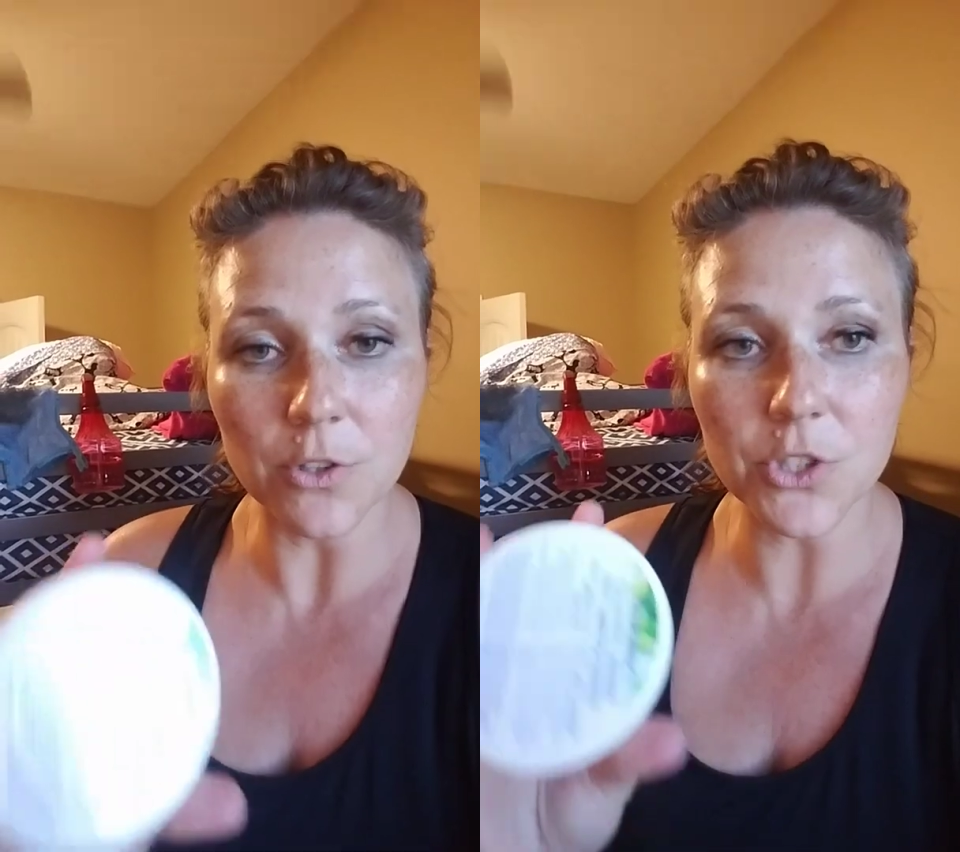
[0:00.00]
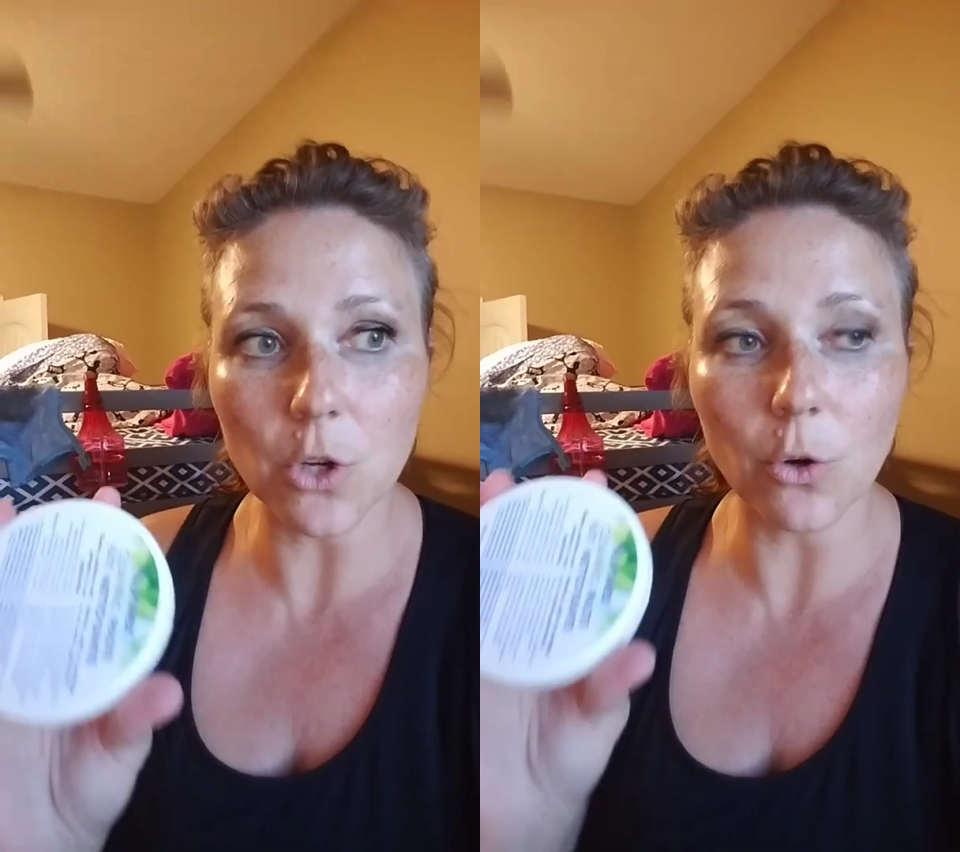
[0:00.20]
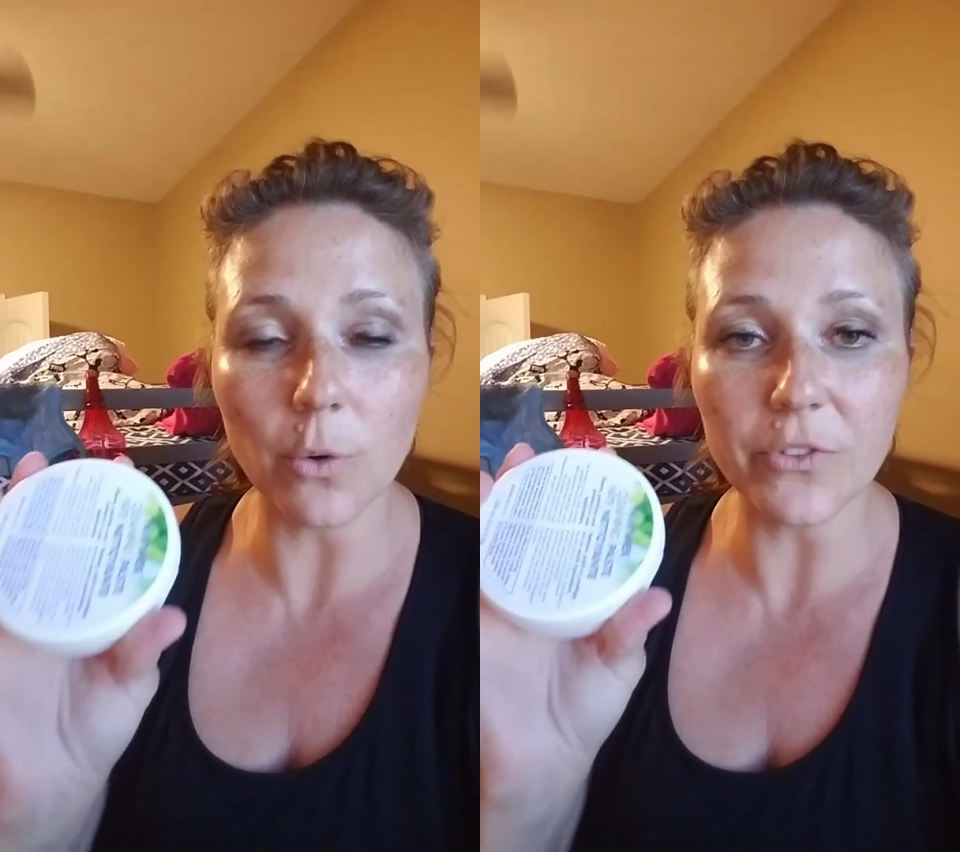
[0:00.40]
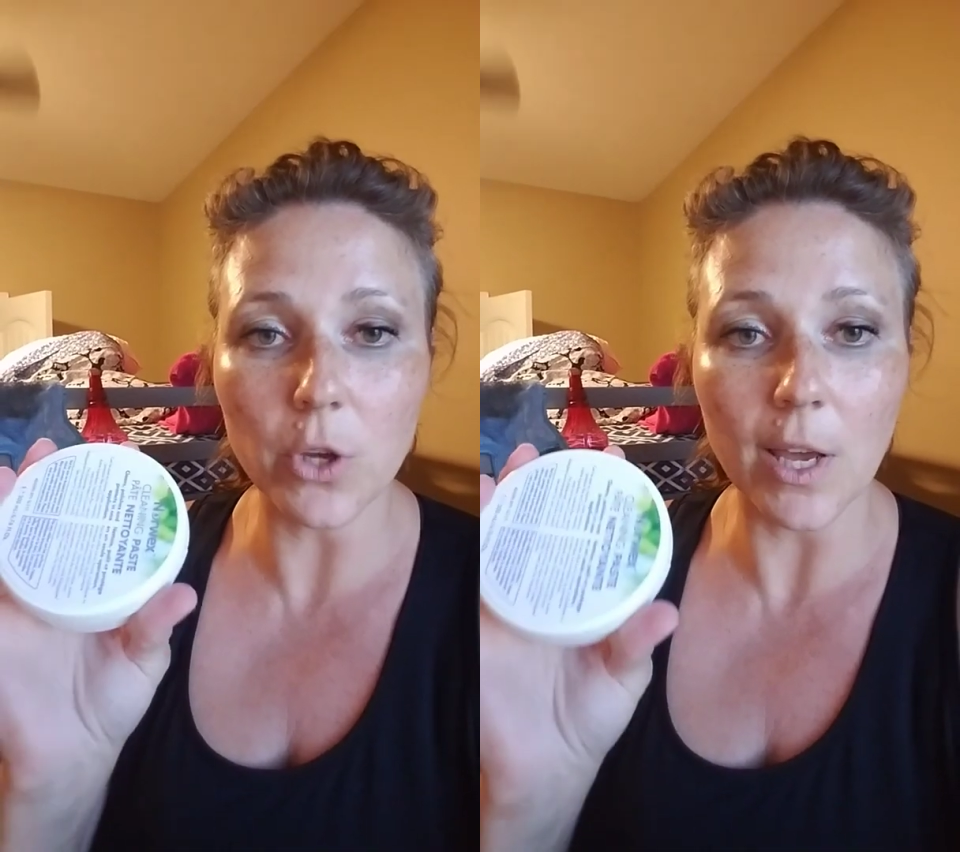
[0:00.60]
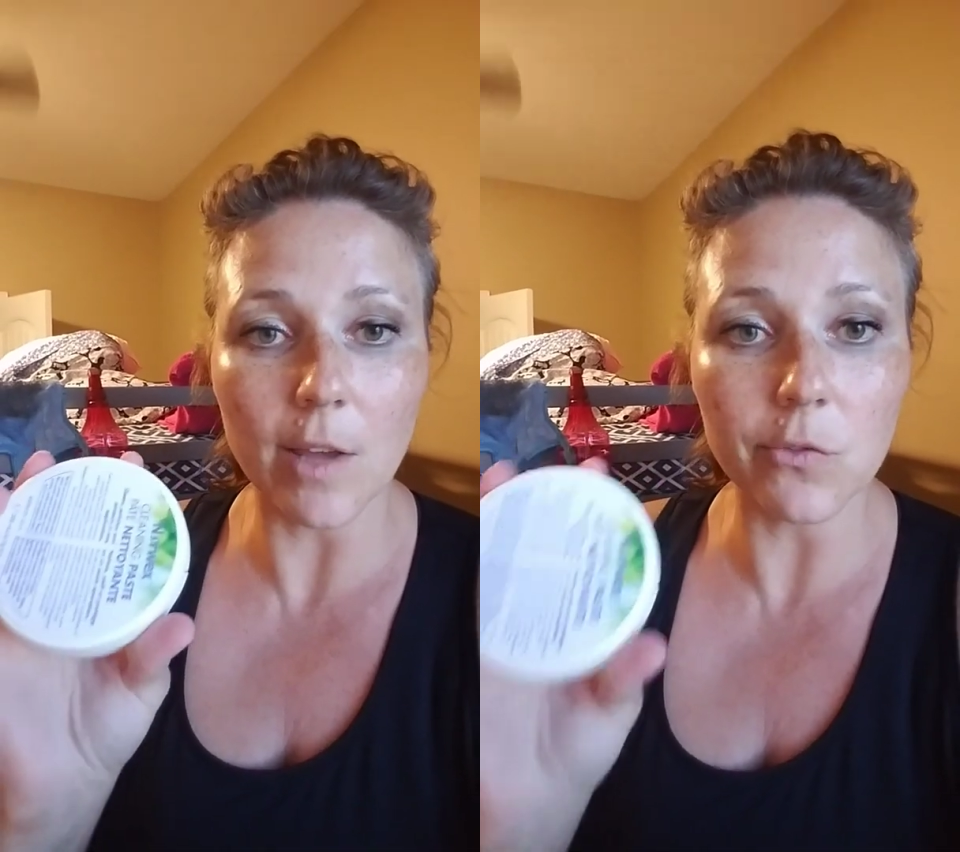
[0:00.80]
So if you
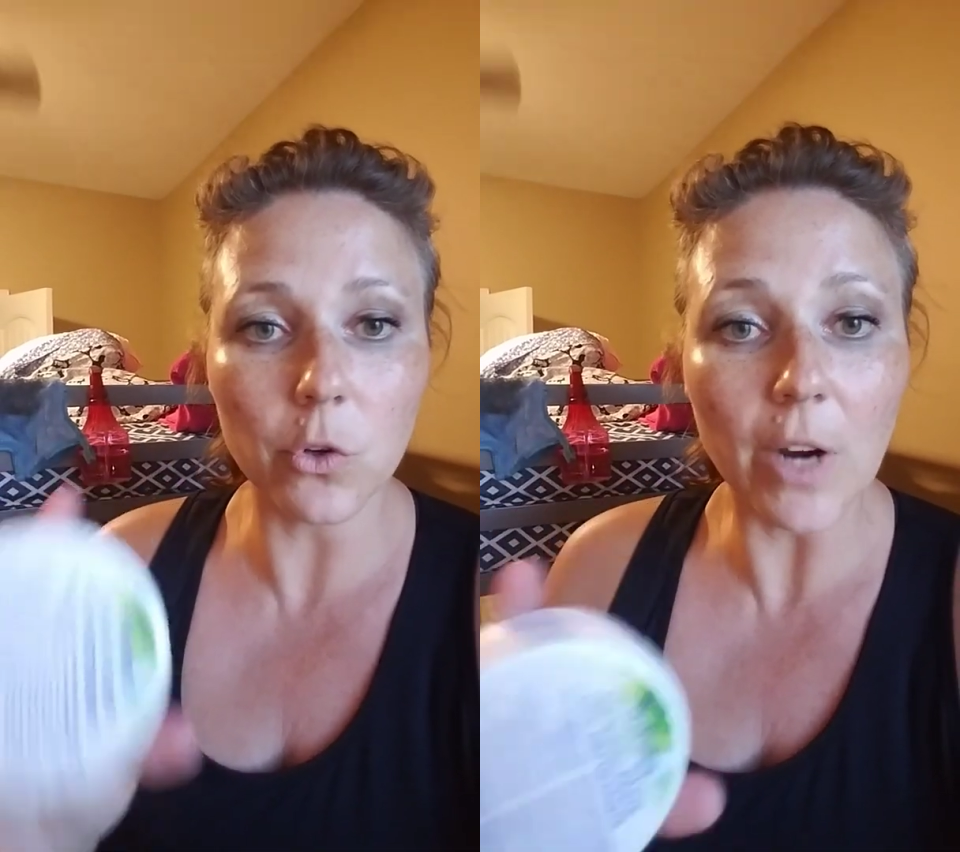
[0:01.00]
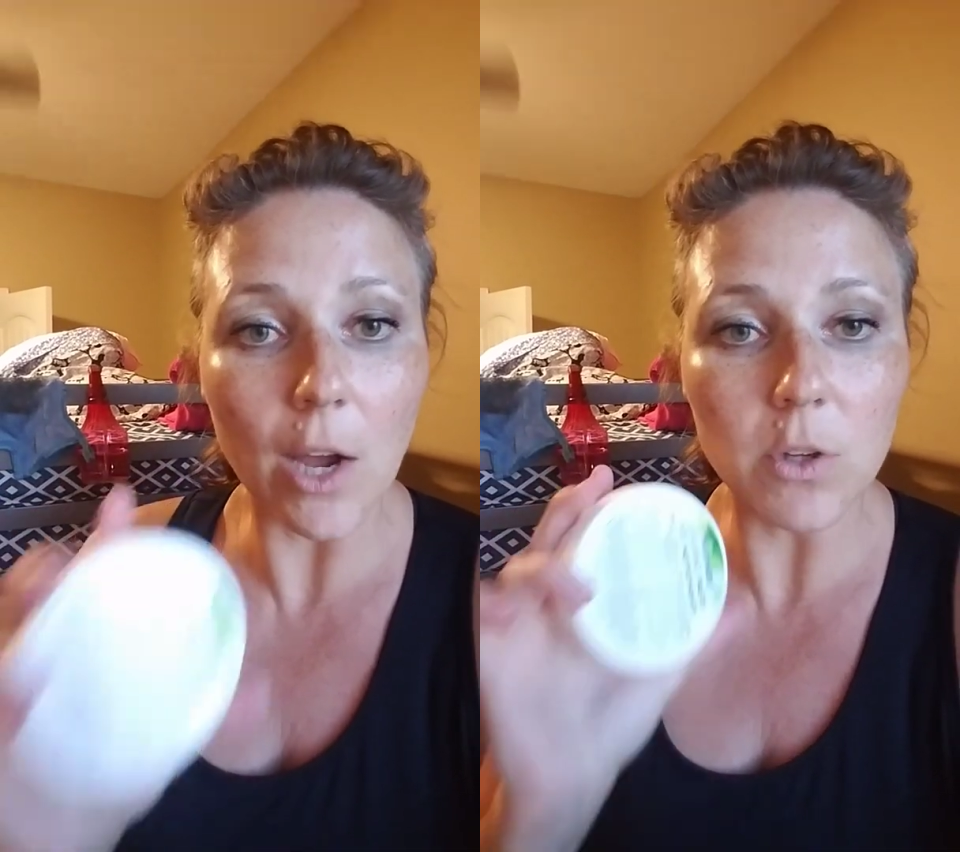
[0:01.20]
have grout,